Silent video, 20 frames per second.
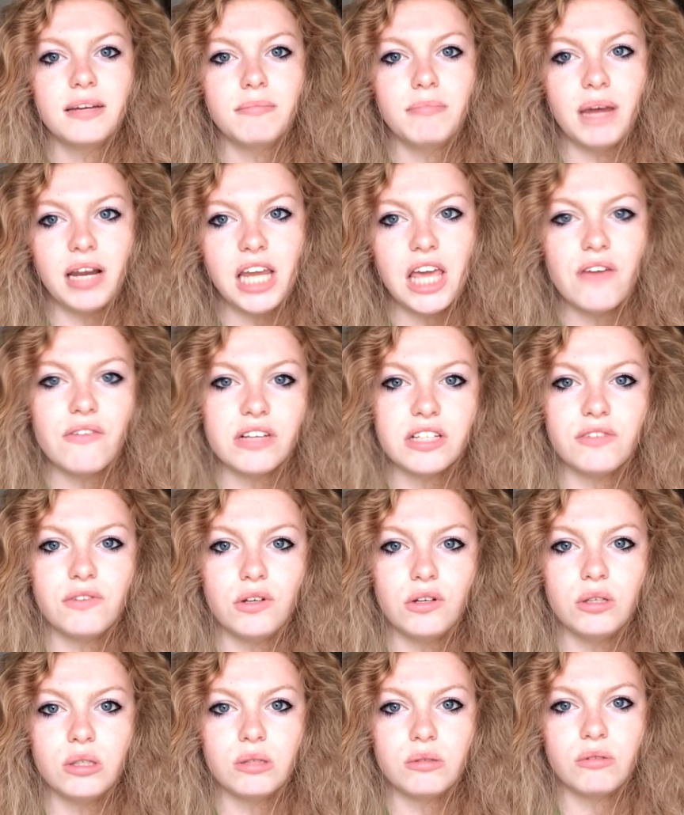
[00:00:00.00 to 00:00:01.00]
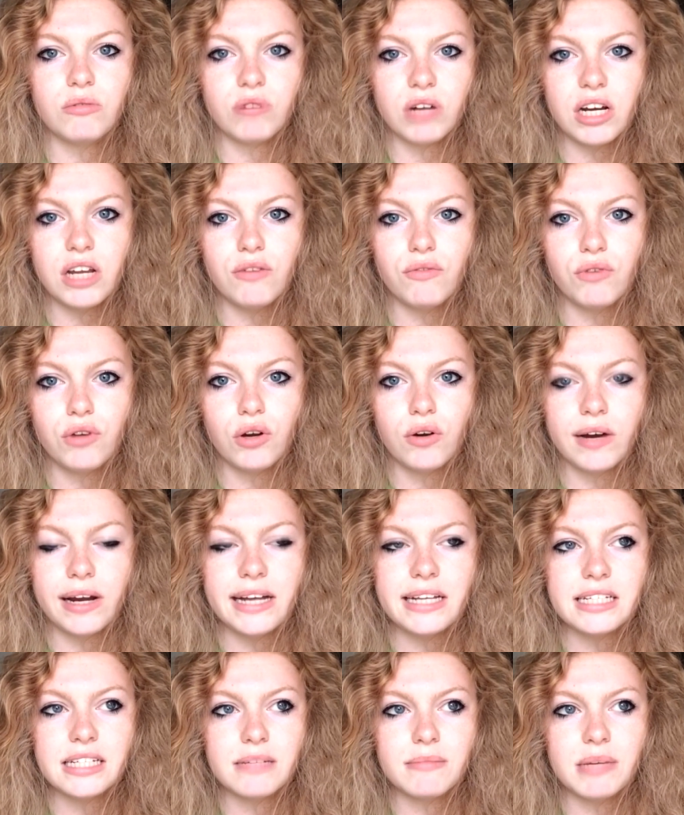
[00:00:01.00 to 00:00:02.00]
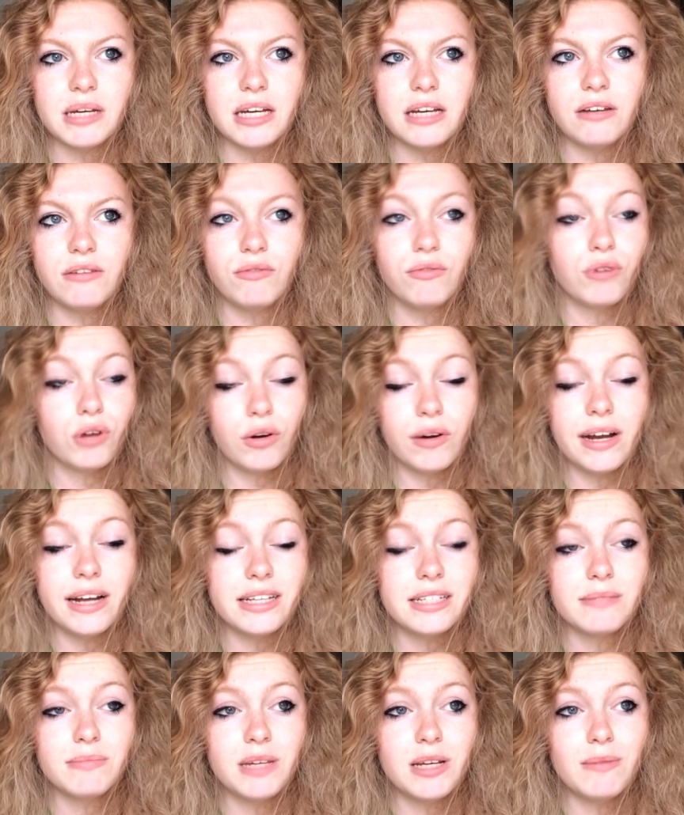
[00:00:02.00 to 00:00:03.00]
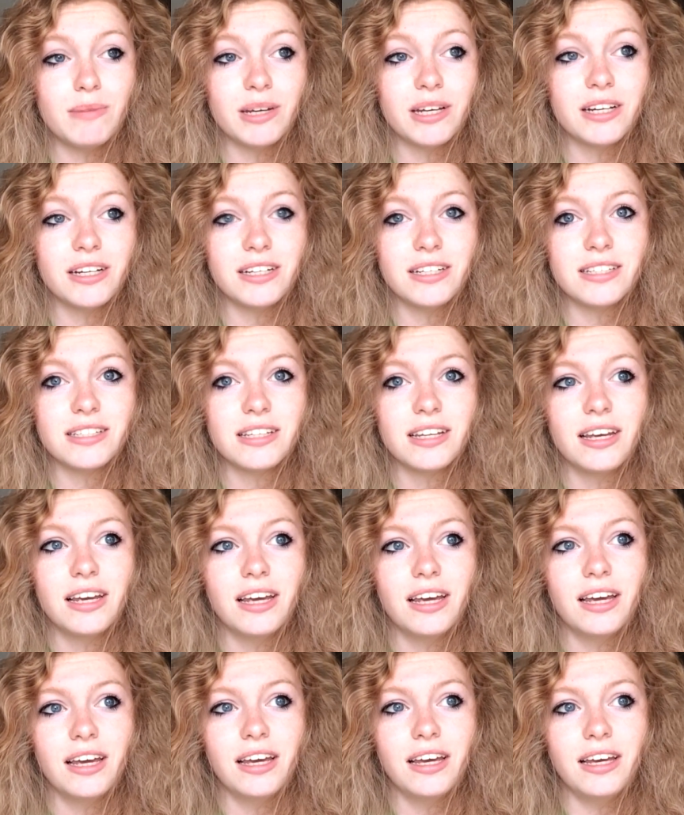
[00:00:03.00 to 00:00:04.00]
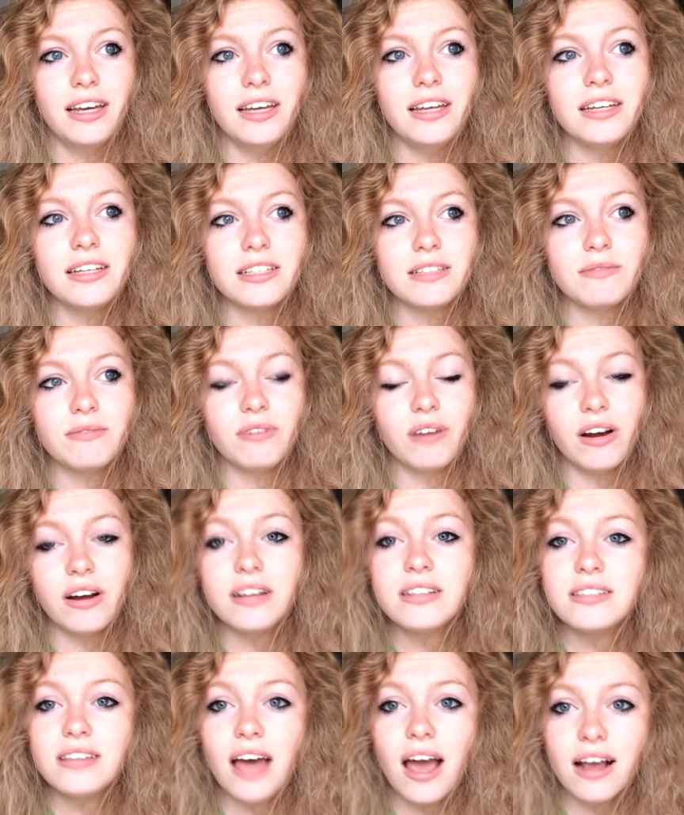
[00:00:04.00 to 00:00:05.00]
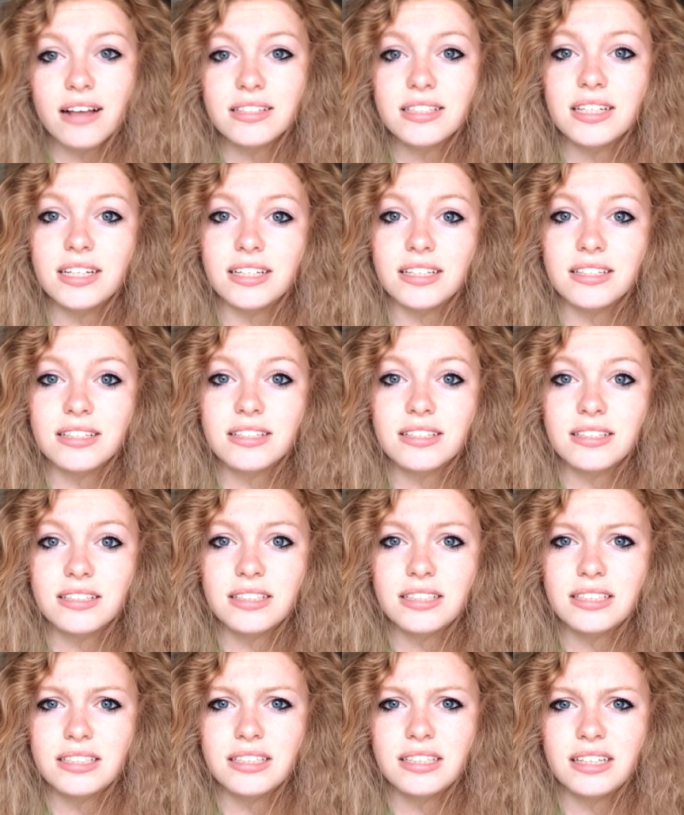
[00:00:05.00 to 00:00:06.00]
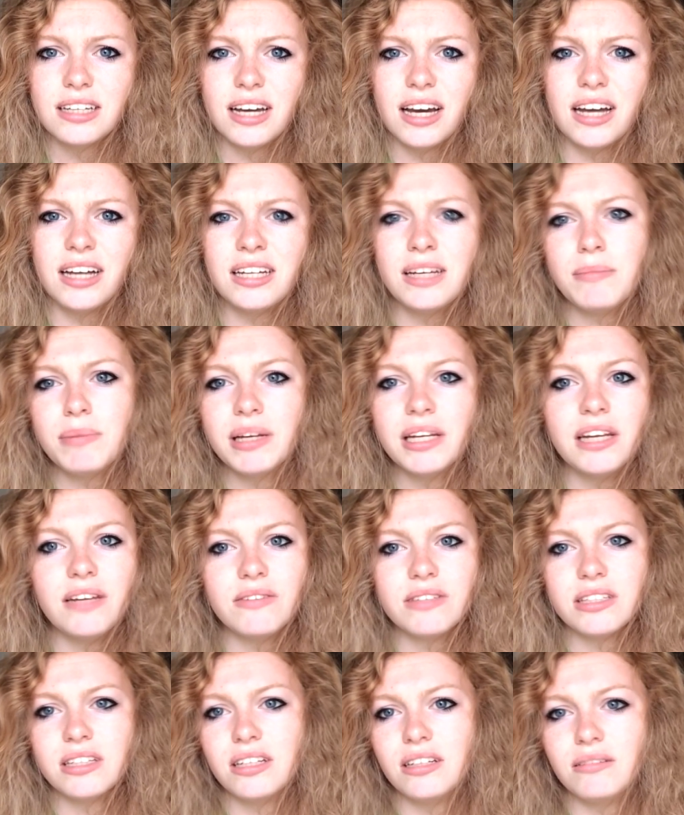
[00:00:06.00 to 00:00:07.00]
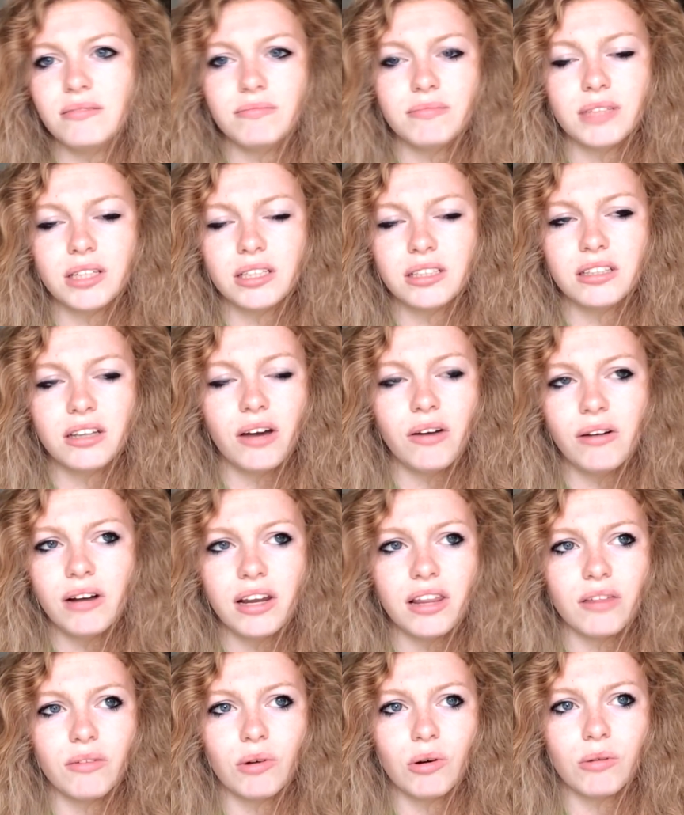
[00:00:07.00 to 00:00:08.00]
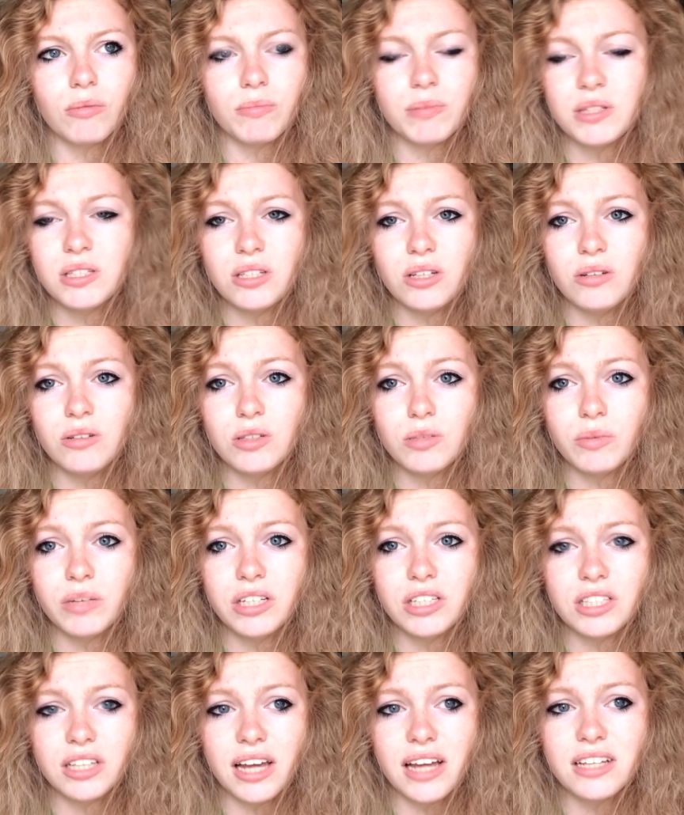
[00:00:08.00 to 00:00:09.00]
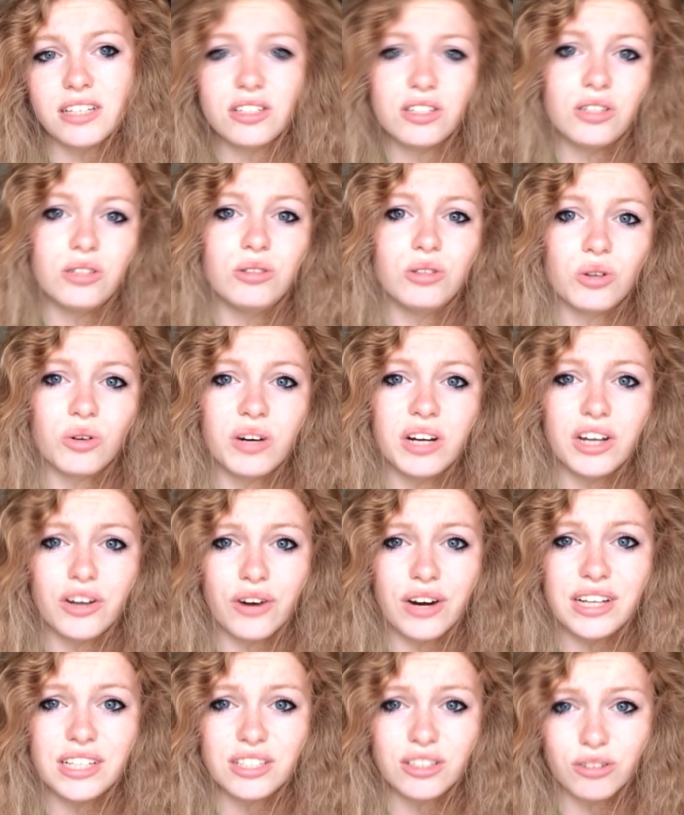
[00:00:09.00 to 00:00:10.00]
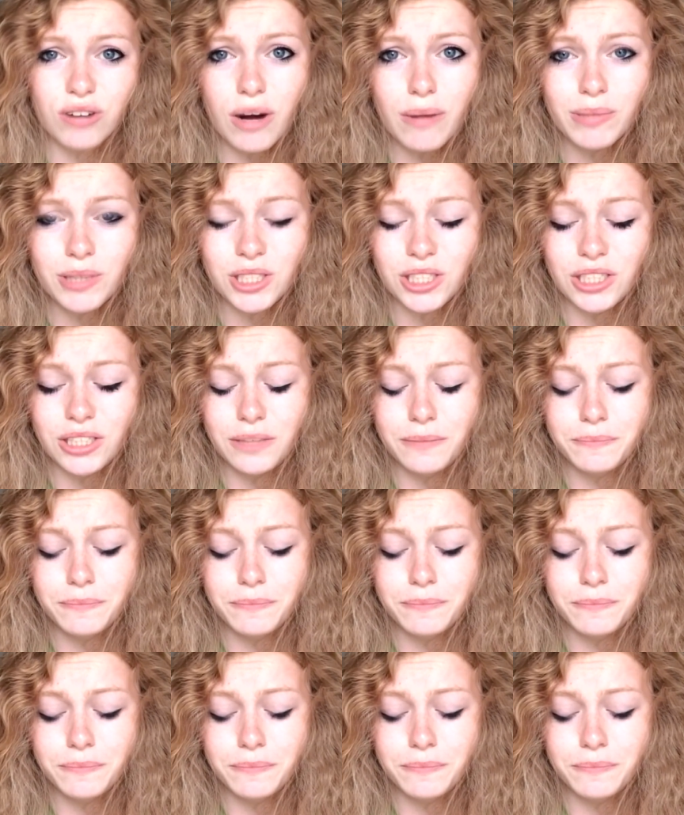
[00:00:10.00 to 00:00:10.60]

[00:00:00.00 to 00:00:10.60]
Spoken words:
many of his views really infuriated me, because he is very sexist and he believes in totally the wrong pursuits, which led to Dorian Gray's corruption.